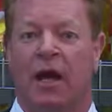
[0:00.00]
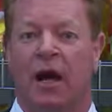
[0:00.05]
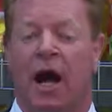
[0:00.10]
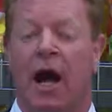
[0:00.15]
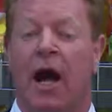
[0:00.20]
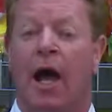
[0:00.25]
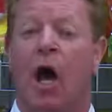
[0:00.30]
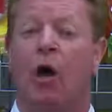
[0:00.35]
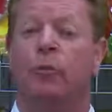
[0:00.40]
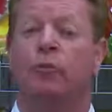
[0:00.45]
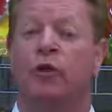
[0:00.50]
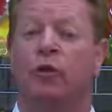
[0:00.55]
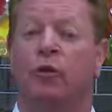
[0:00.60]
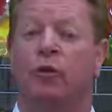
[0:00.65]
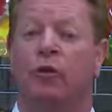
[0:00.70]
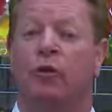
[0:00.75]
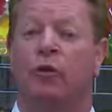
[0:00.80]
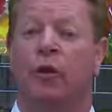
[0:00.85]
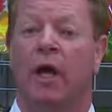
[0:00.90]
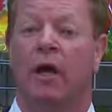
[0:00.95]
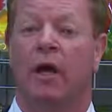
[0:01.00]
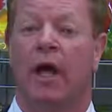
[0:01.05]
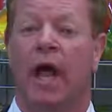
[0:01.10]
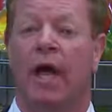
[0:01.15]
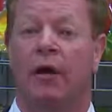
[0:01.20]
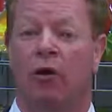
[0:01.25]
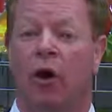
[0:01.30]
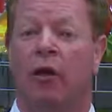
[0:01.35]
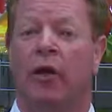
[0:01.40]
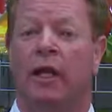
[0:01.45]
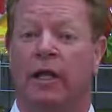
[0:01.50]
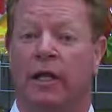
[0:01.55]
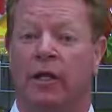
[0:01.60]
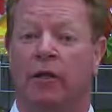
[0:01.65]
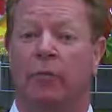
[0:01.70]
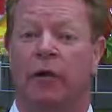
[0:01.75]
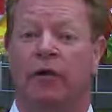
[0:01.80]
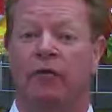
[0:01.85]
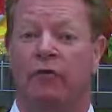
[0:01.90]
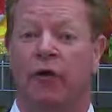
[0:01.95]
I hope to add on a
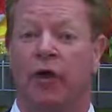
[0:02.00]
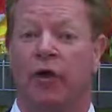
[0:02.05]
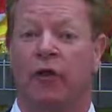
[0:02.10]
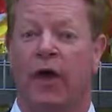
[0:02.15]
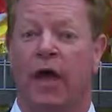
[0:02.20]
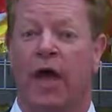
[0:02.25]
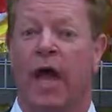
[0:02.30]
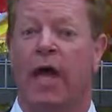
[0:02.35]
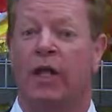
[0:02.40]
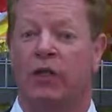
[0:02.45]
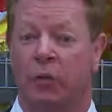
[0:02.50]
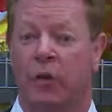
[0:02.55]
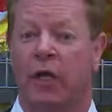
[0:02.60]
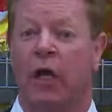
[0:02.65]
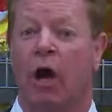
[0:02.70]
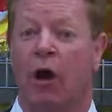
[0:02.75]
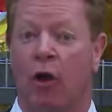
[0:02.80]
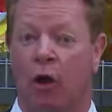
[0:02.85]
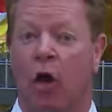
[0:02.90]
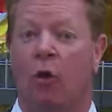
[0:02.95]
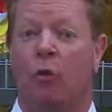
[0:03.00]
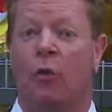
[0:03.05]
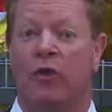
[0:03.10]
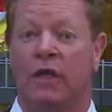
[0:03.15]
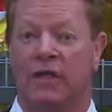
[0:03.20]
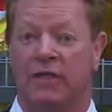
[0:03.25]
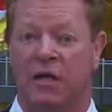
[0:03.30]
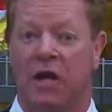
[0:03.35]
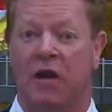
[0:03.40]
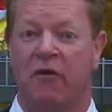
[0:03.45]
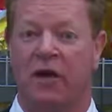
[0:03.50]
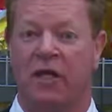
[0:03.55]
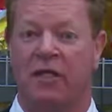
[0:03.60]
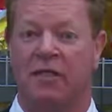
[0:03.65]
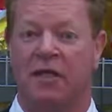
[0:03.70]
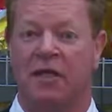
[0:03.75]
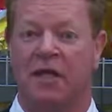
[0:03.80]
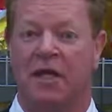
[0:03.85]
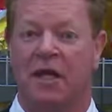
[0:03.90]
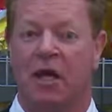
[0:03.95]
little bit further as we go along with the
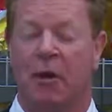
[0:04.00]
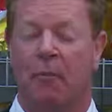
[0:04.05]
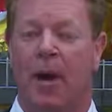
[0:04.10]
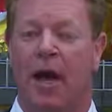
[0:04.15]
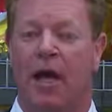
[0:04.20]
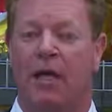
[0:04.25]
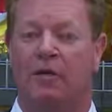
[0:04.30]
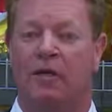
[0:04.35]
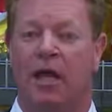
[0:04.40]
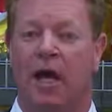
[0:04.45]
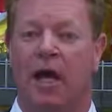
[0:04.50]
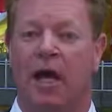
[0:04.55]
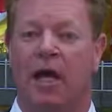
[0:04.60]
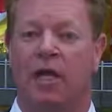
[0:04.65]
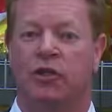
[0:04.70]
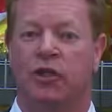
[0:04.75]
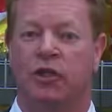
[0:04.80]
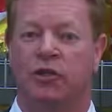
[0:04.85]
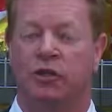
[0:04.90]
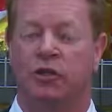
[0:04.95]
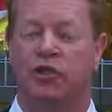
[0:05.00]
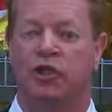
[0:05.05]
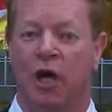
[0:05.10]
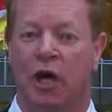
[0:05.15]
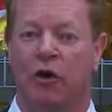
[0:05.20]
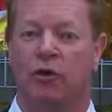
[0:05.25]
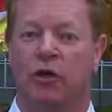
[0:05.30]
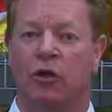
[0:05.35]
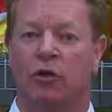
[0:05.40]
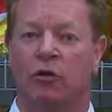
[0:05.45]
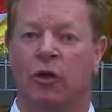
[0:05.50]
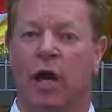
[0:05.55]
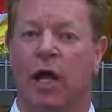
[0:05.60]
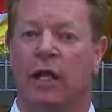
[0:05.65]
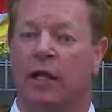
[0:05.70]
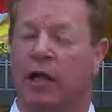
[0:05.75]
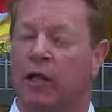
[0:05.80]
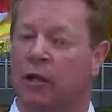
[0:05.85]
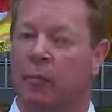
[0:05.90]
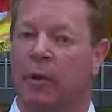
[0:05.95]
series, but just to show you a
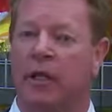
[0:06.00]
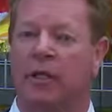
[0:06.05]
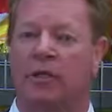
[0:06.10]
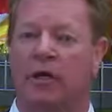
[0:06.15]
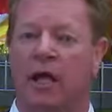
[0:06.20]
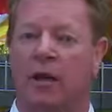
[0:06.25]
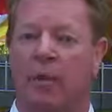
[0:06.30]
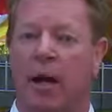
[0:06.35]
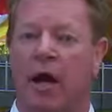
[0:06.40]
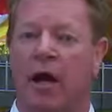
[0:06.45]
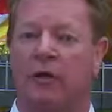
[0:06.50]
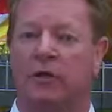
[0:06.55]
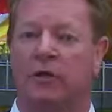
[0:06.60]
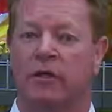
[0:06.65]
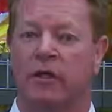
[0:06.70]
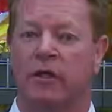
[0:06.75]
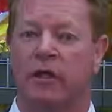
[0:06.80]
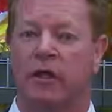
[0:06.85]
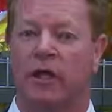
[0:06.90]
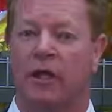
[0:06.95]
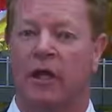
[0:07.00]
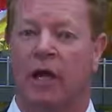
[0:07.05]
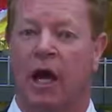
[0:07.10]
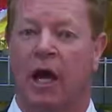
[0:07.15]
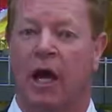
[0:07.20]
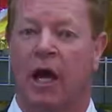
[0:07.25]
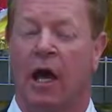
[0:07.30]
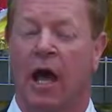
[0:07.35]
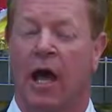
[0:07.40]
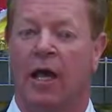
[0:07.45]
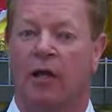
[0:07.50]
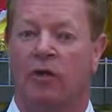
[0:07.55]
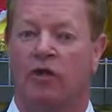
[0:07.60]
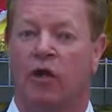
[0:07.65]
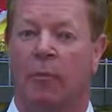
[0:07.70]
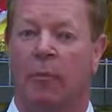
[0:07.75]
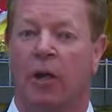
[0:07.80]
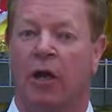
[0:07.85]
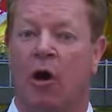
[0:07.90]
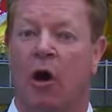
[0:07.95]
little bit about and a
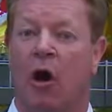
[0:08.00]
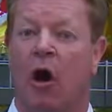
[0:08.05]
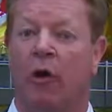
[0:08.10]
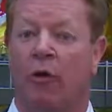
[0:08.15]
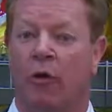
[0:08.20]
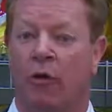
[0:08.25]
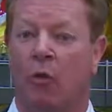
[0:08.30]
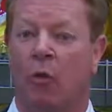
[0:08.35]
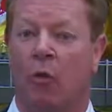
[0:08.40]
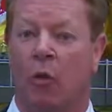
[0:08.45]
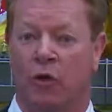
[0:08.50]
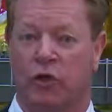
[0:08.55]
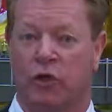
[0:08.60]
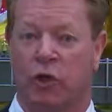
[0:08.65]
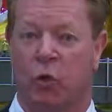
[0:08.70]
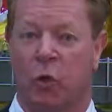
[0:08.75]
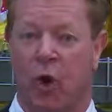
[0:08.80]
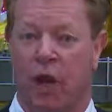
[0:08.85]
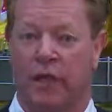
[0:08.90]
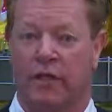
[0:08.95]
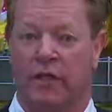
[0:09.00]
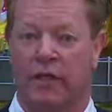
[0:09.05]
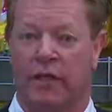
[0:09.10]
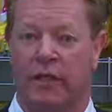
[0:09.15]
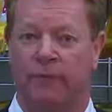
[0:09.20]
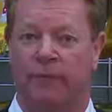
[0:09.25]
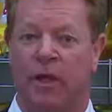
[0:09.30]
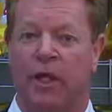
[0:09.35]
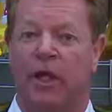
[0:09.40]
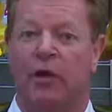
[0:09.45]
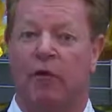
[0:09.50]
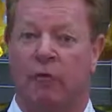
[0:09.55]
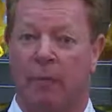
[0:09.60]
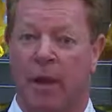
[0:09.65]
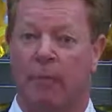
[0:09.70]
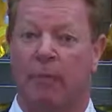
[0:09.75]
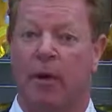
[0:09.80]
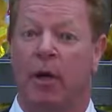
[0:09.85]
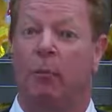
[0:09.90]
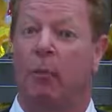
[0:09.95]
topic on water quality.
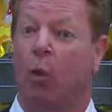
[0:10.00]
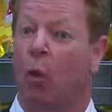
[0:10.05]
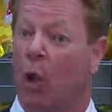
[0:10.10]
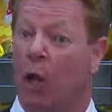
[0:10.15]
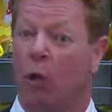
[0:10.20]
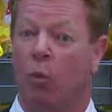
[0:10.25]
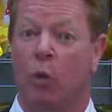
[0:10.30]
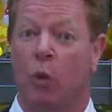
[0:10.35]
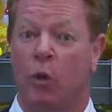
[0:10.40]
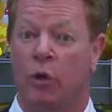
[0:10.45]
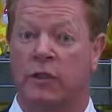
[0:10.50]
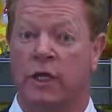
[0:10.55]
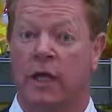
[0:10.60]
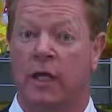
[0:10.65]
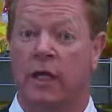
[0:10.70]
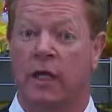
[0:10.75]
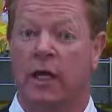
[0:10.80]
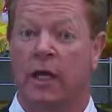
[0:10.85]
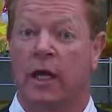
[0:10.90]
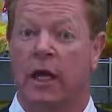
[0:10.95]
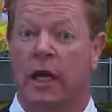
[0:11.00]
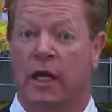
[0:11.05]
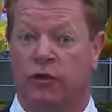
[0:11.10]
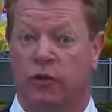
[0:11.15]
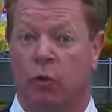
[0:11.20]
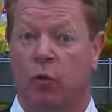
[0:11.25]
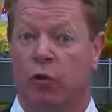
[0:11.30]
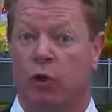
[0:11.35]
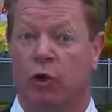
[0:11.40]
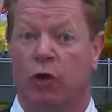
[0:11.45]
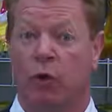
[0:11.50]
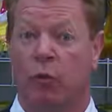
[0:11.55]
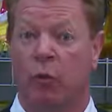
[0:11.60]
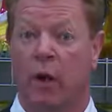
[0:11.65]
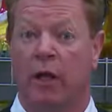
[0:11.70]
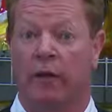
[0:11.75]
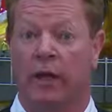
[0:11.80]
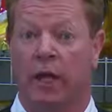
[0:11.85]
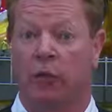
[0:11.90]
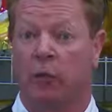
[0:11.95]
Remember, borehole water, it's all good and
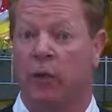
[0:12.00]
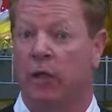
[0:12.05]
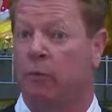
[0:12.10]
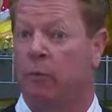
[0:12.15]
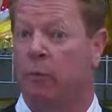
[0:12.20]
well that we